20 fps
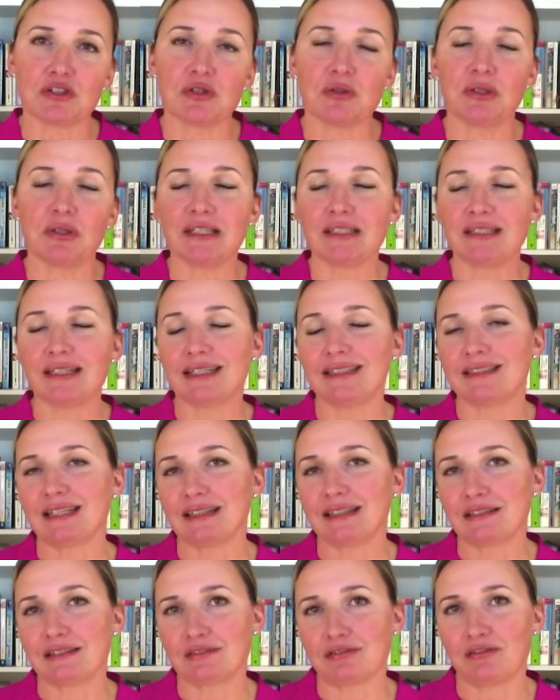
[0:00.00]
You can
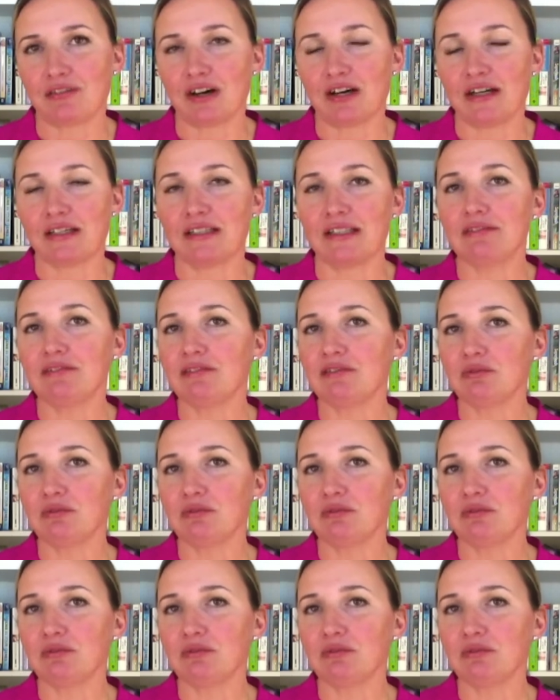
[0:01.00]
identify it even